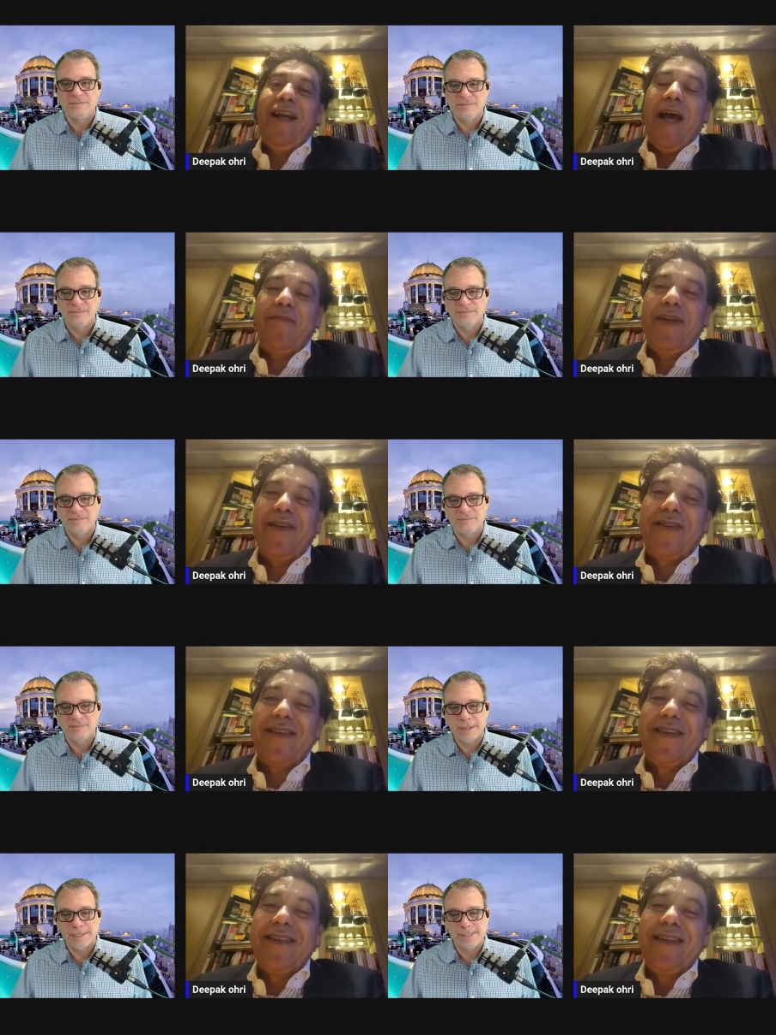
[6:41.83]
Speaker 1: and happiness
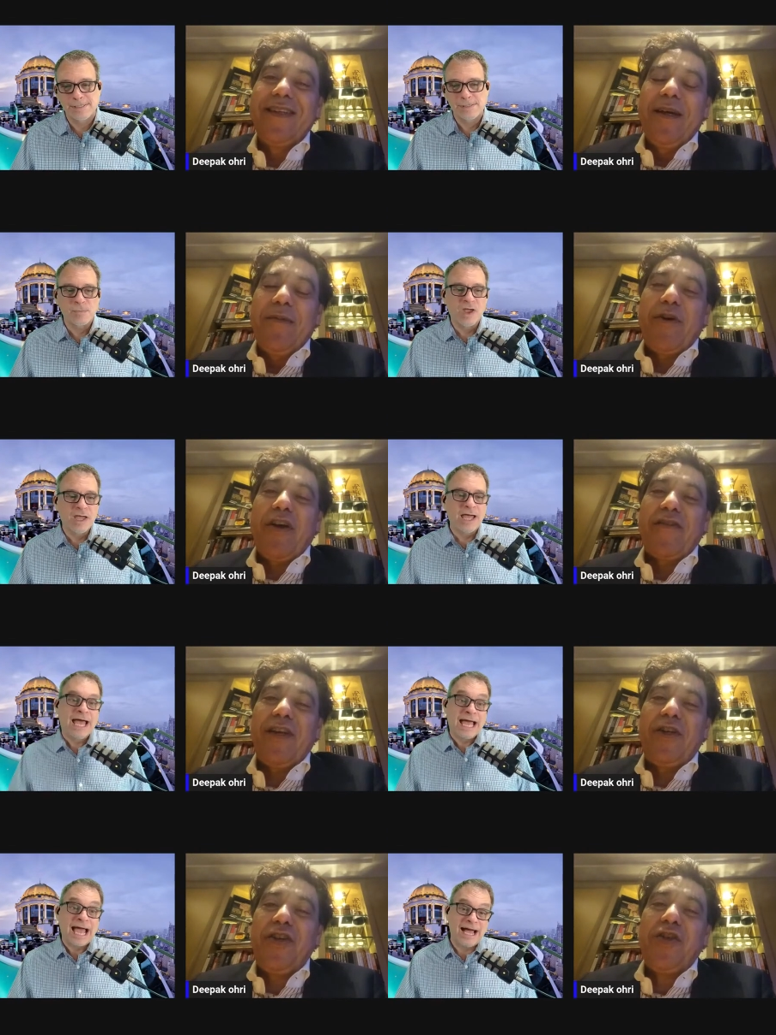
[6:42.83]
because when you
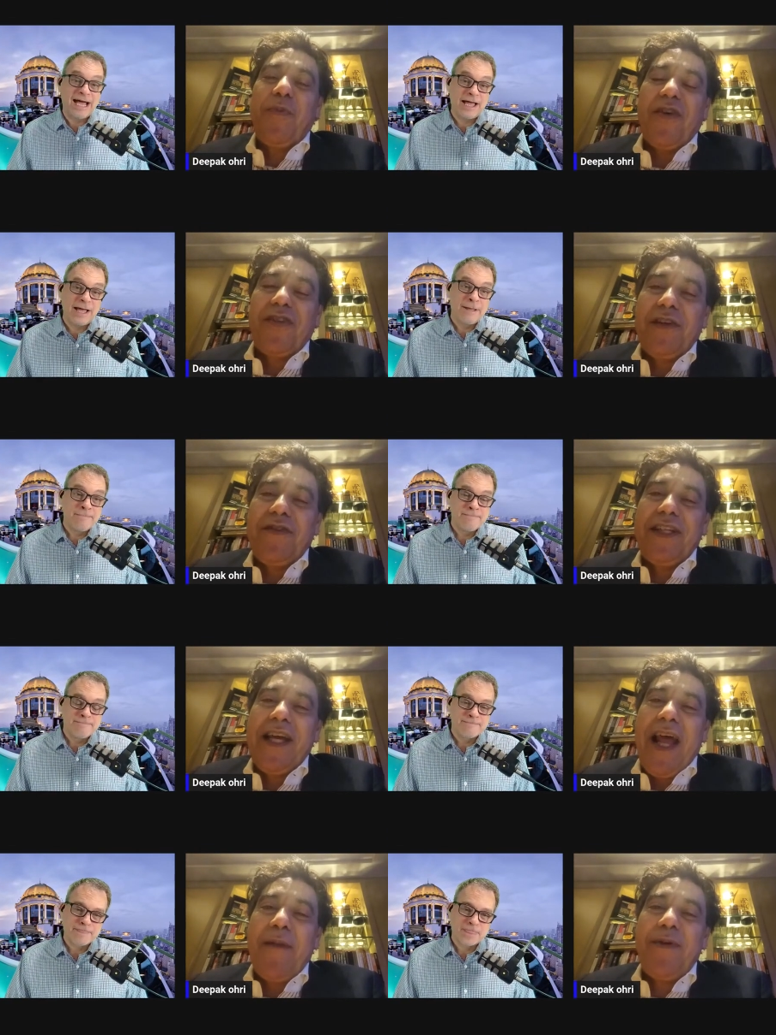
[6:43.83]
touch positivity and
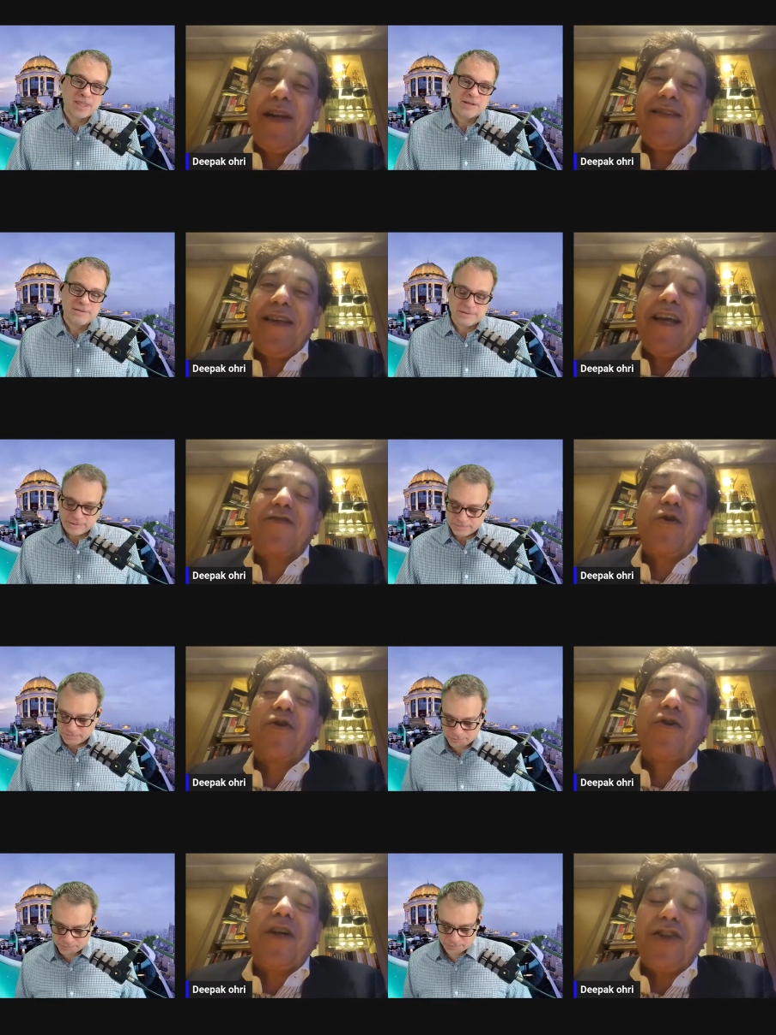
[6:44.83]
happiness it's going to
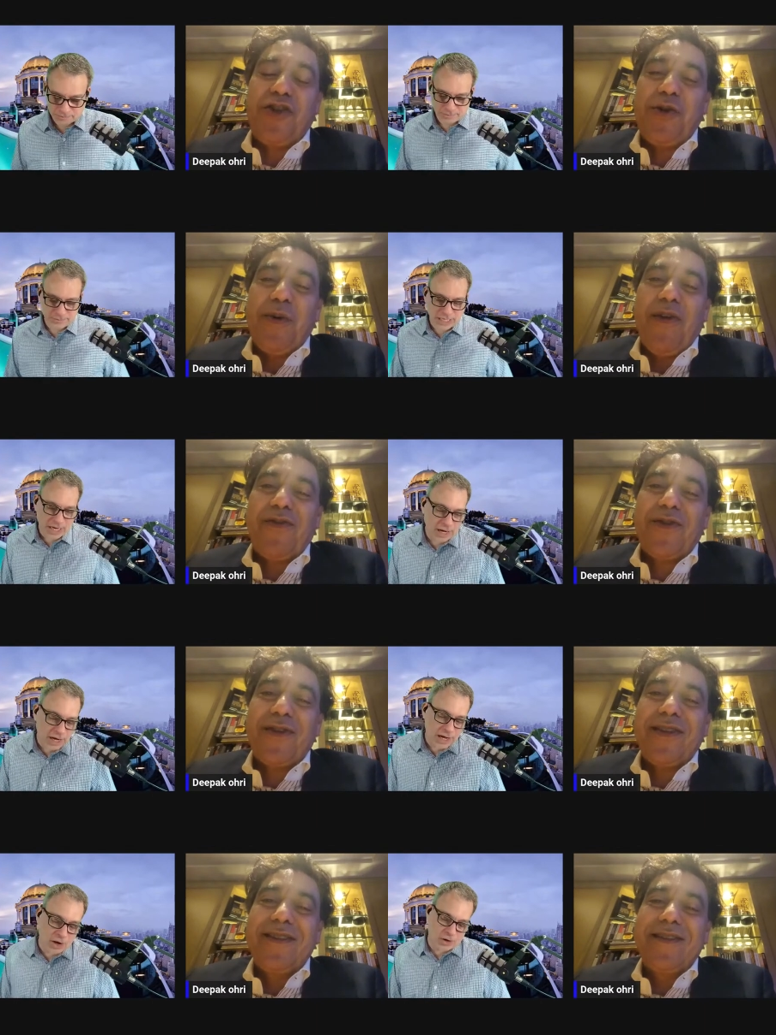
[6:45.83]
touch you also
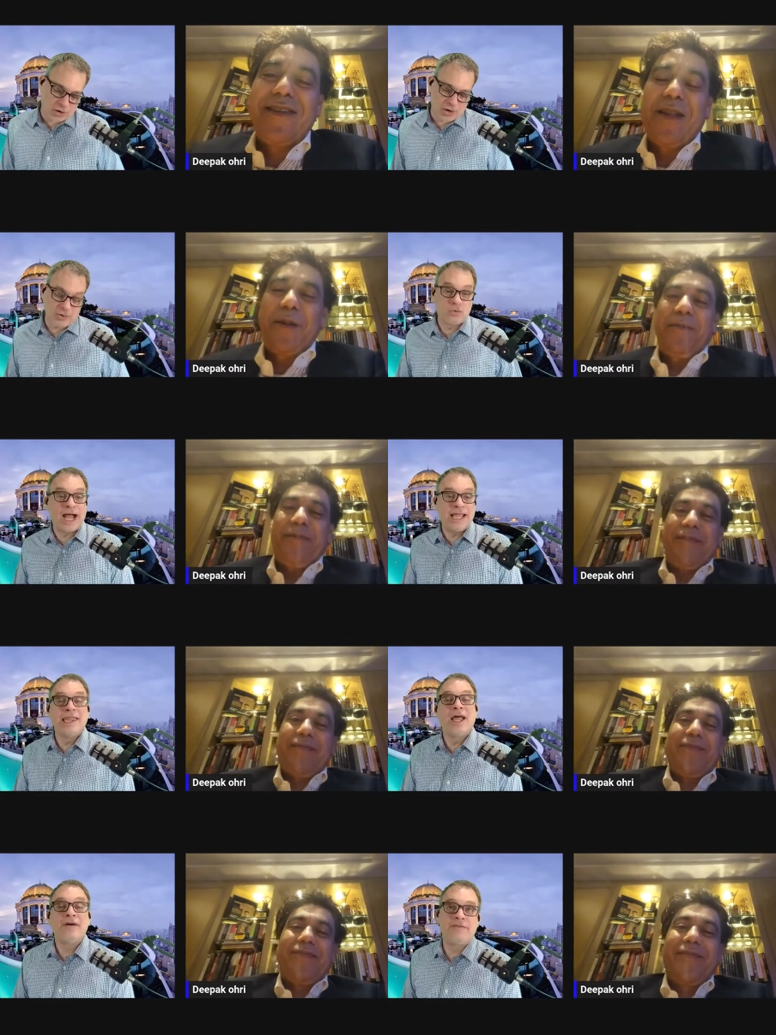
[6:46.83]
uh,
Speaker 2: i
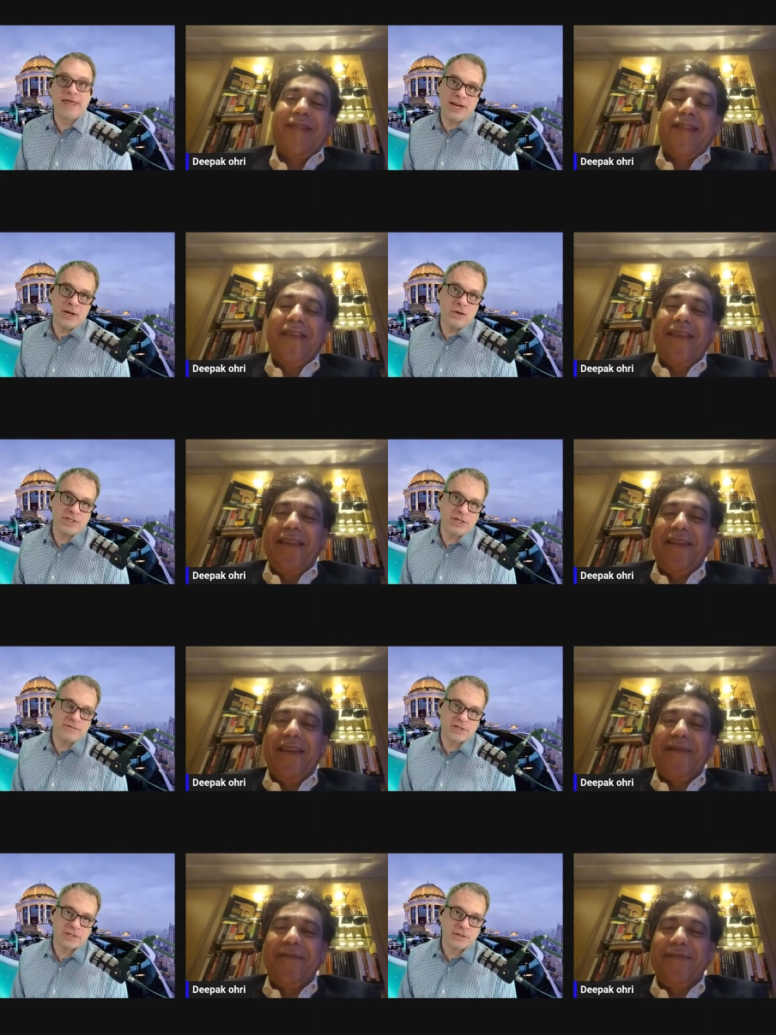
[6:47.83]
love that notion of
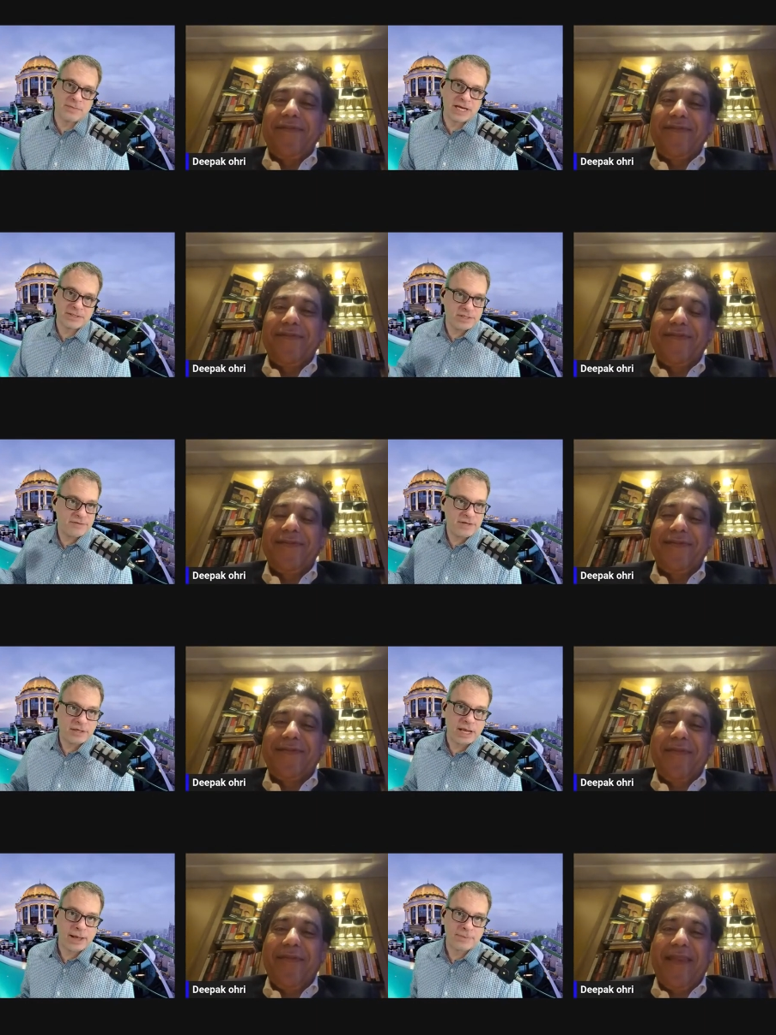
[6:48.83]
touching positivity and
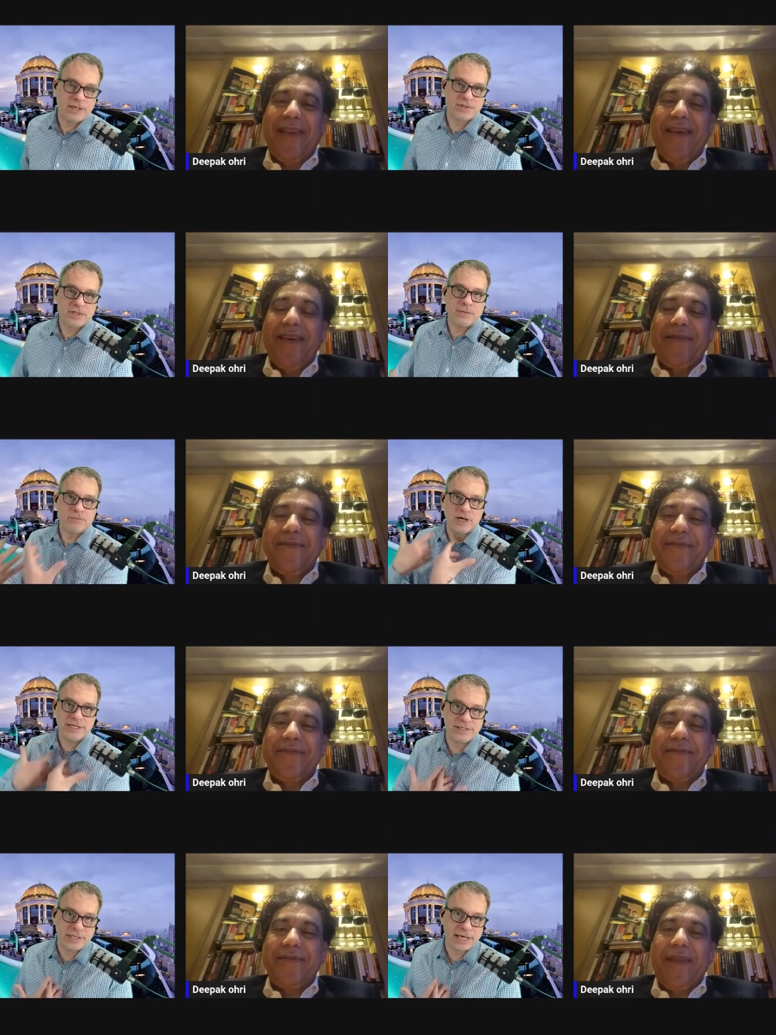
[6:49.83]
happiness and embracing
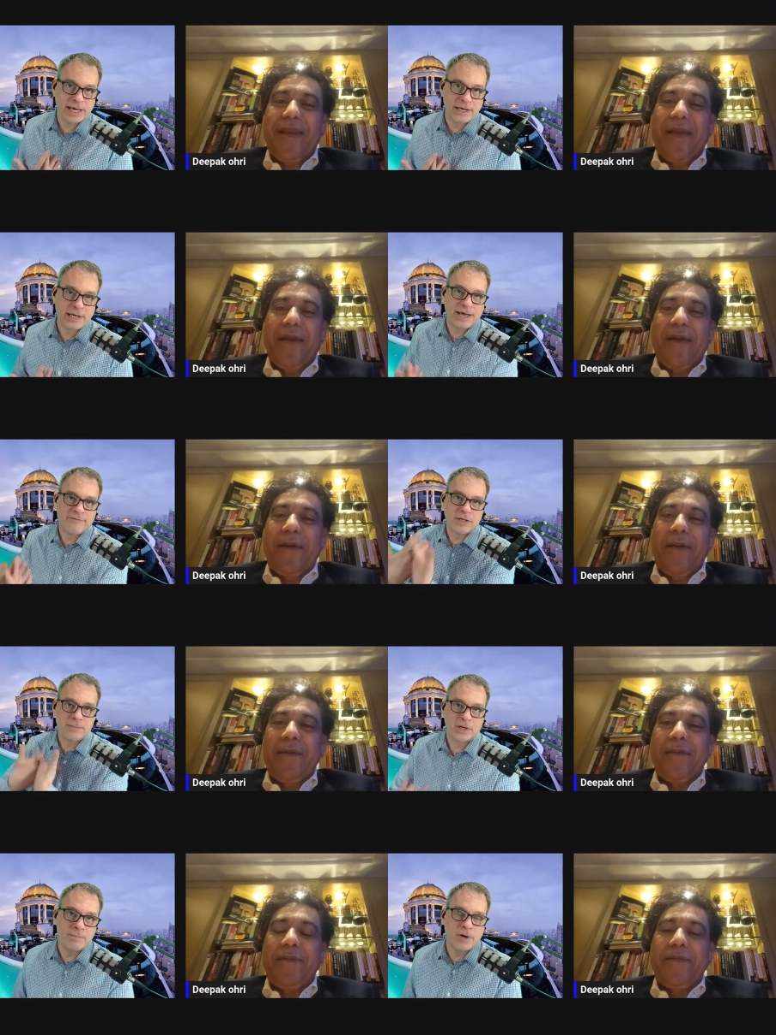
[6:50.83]
that and having it become
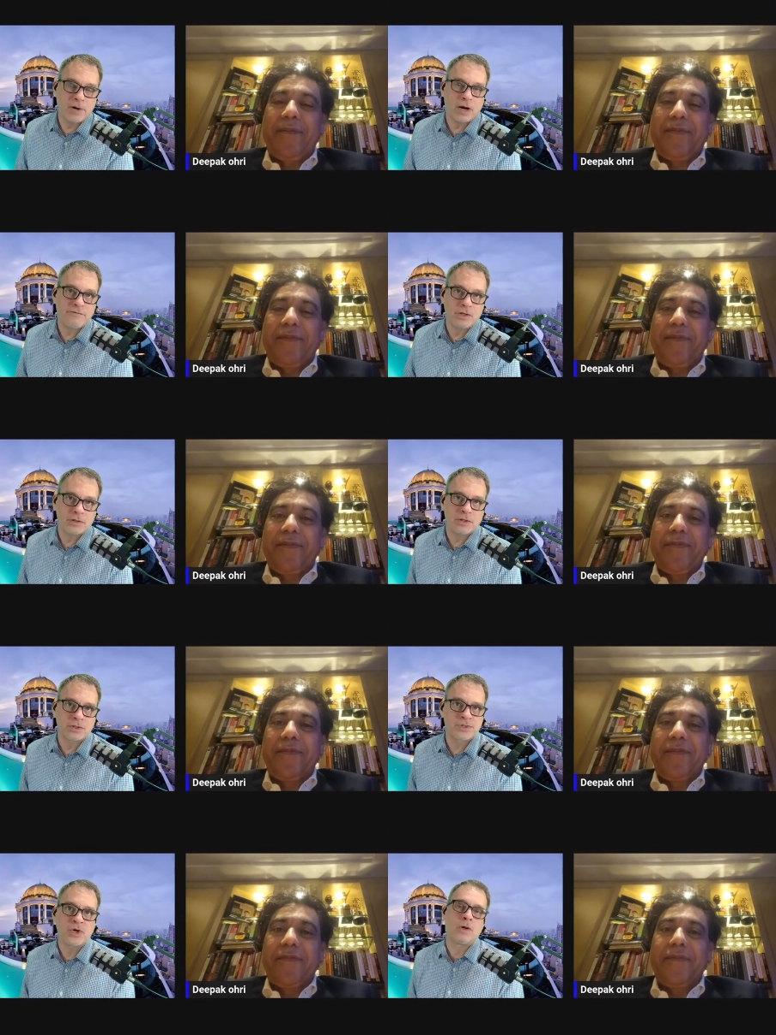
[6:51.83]
part of your your
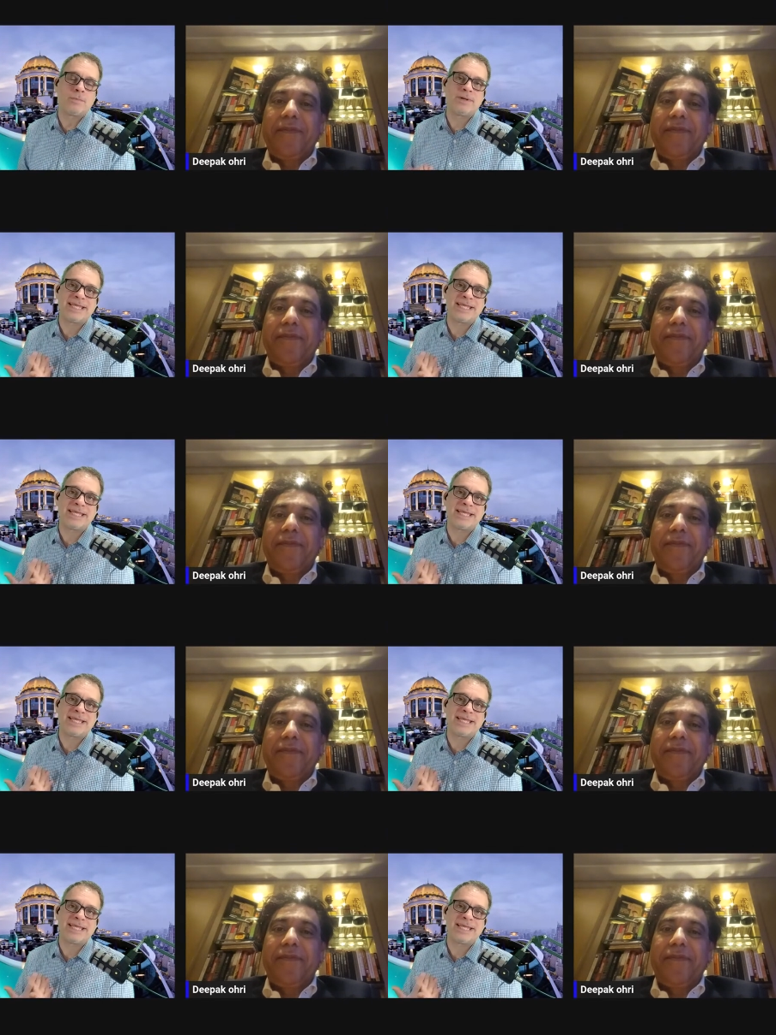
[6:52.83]
soul but that